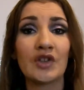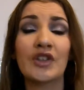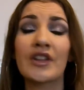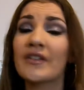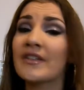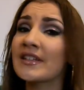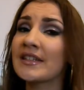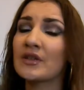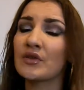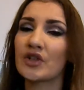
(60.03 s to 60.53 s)

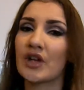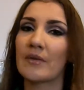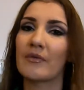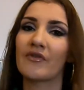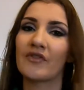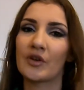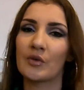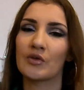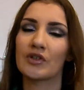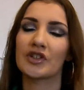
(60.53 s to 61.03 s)
So there is still
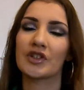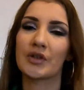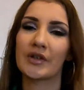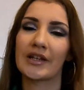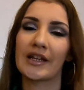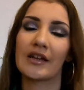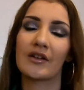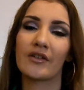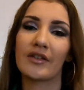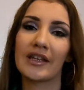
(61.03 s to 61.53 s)
time if you want
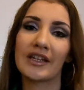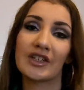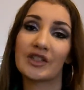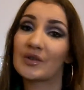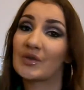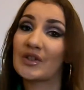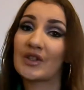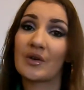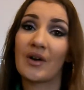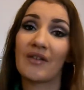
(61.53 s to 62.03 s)
to join in on
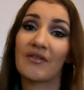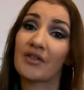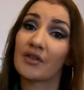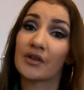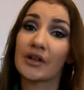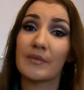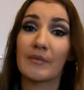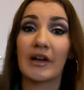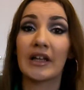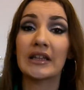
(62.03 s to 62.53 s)
this. You'll still
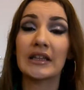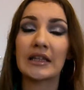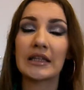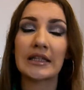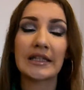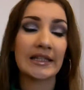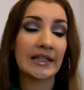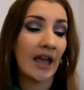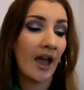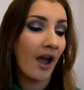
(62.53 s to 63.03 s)
have 3 months.